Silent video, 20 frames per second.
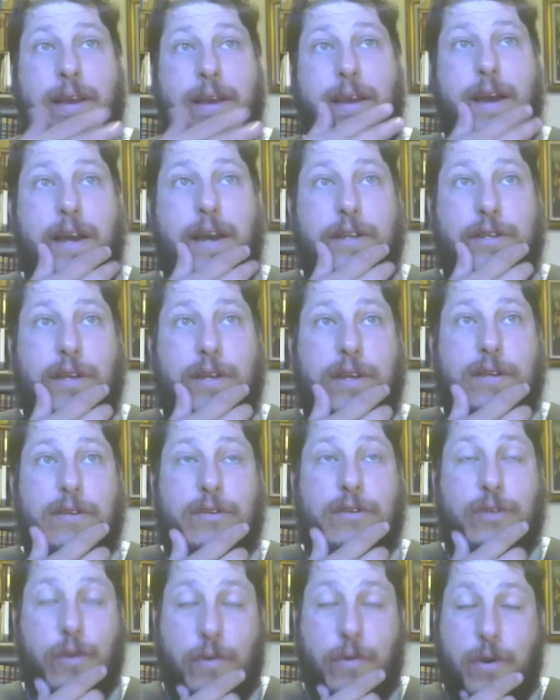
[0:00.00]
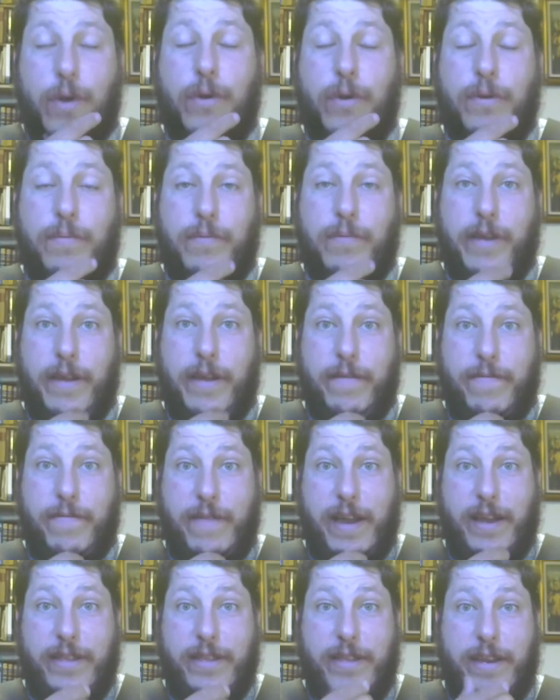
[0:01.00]
uh, to, so notably, in
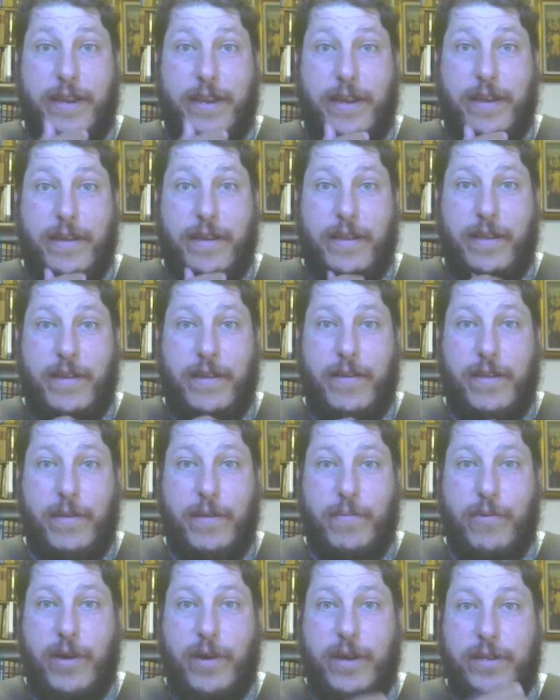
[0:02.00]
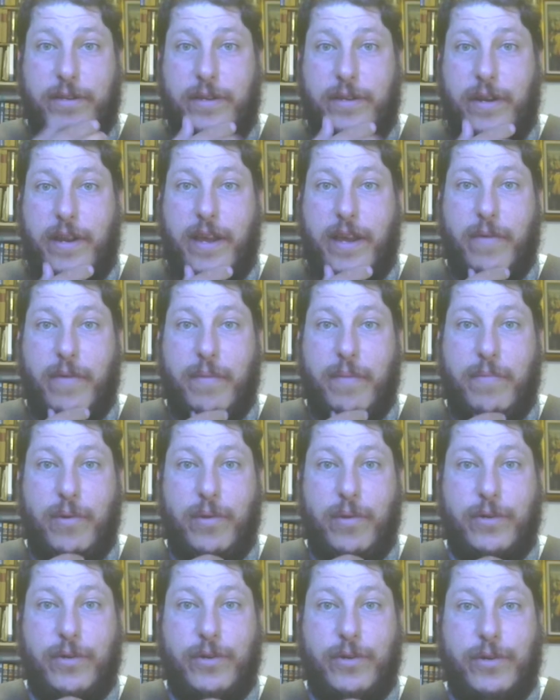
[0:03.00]
fact, that uh, another Protestant, Henry
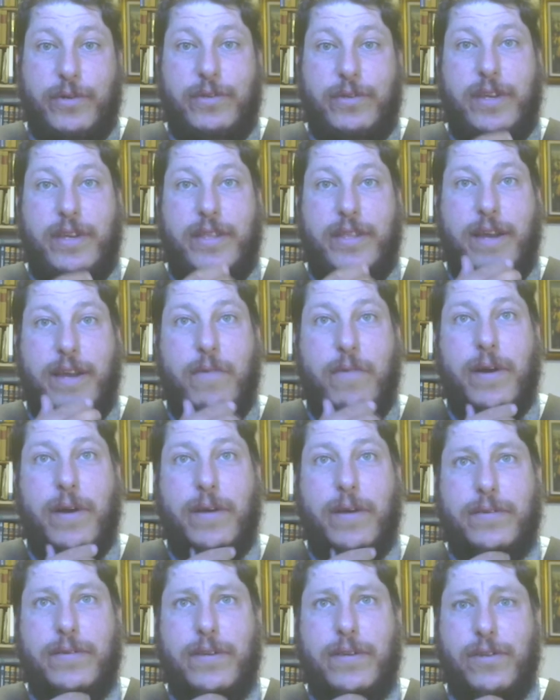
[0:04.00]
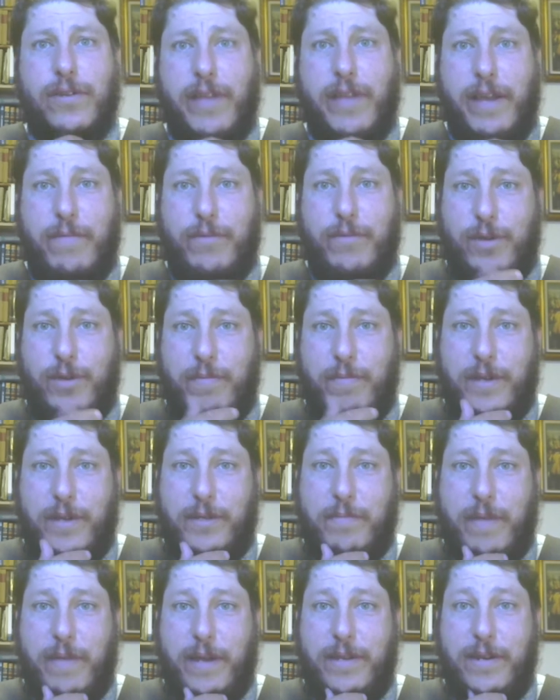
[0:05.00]
Bullinger, said that well, such language could be
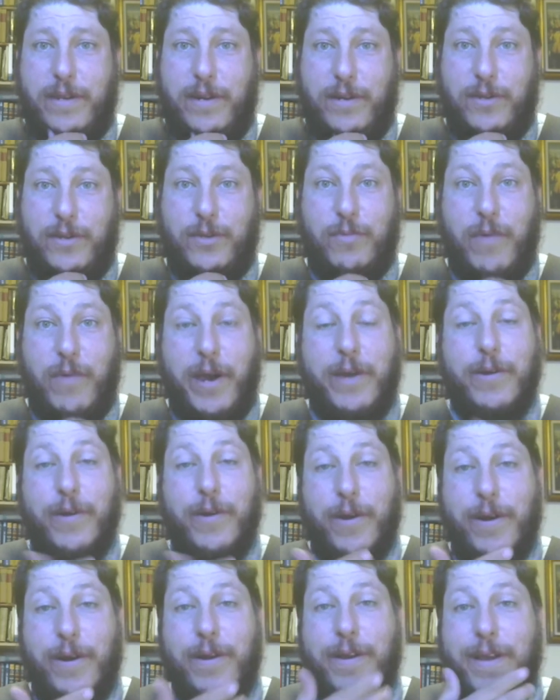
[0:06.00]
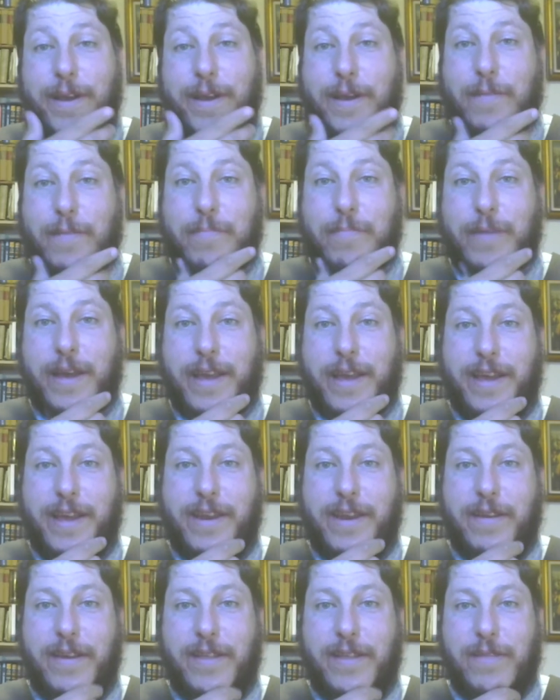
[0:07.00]
expected in a swineherd, but in in the